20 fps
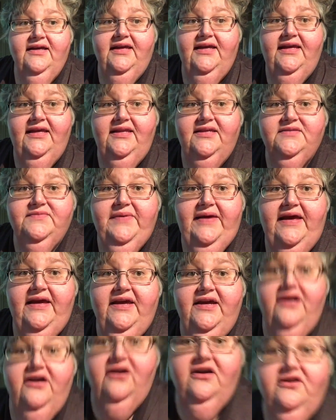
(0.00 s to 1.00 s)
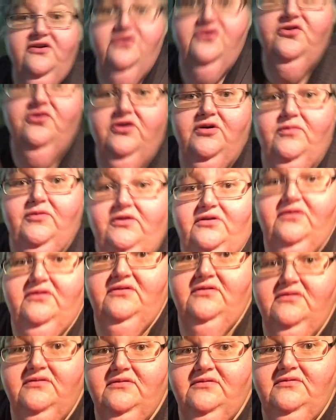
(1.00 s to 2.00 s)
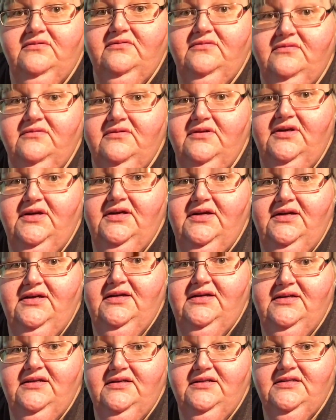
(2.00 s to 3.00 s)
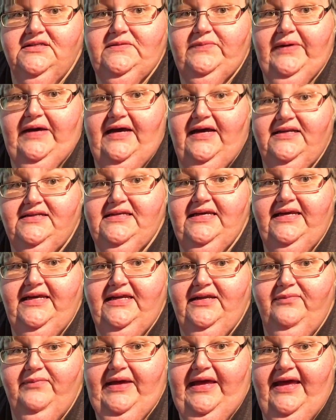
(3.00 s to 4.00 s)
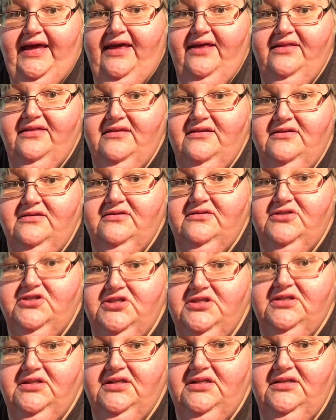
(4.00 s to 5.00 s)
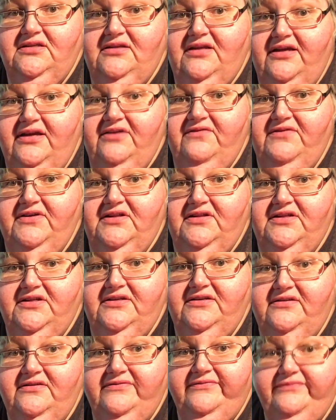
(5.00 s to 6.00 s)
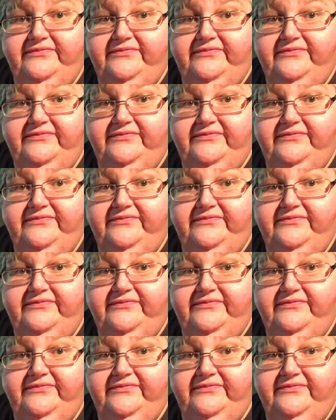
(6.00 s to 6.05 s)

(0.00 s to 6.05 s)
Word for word: Kitty's back here in her normal spot, taking a bath, chilling like a villain